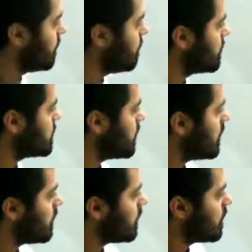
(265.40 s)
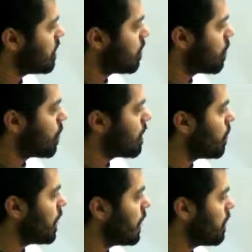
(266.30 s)
If we see in
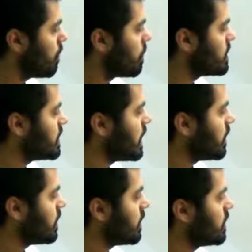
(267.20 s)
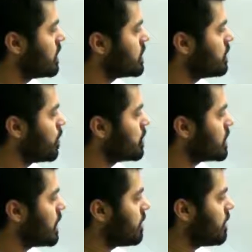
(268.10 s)
one way, we will see that this
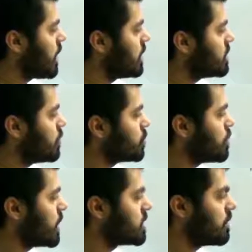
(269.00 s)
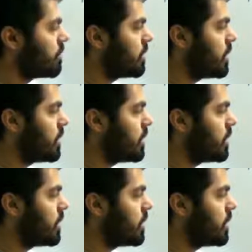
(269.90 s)
force F and this force minus F,